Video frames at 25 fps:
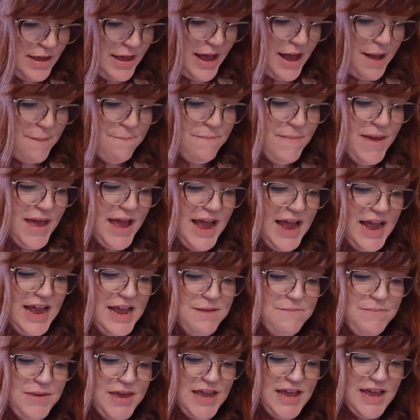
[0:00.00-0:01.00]
And
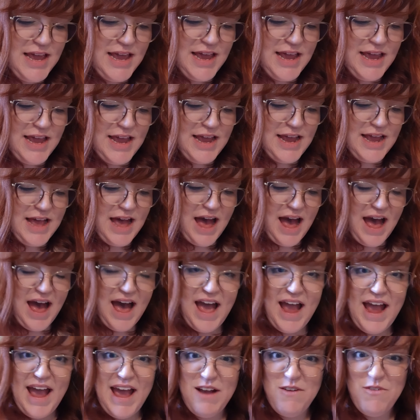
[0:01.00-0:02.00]
maybe
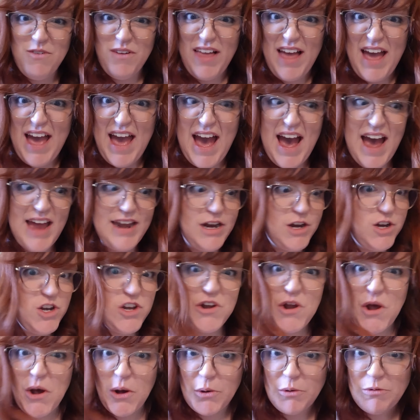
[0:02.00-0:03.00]
I will add a
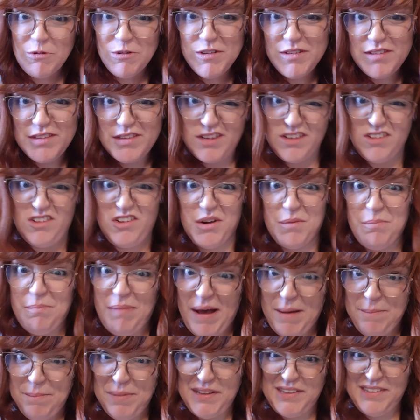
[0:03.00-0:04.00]
nose. Does your
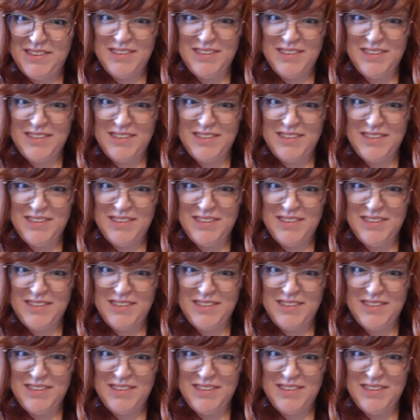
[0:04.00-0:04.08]
puppet